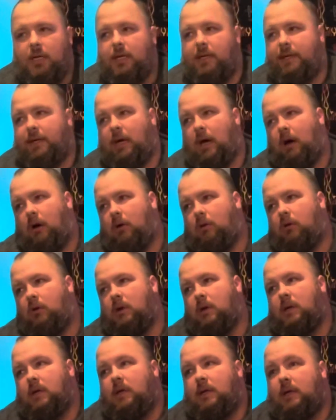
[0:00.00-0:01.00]
Now,
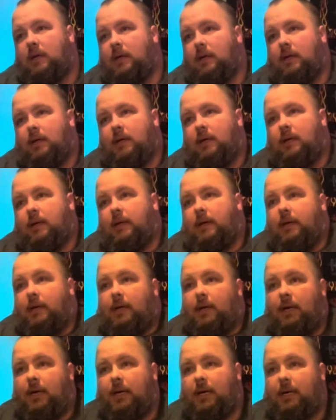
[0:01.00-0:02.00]

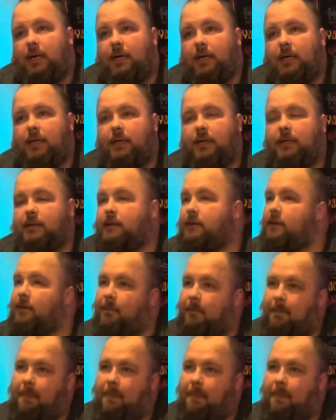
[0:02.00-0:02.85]
I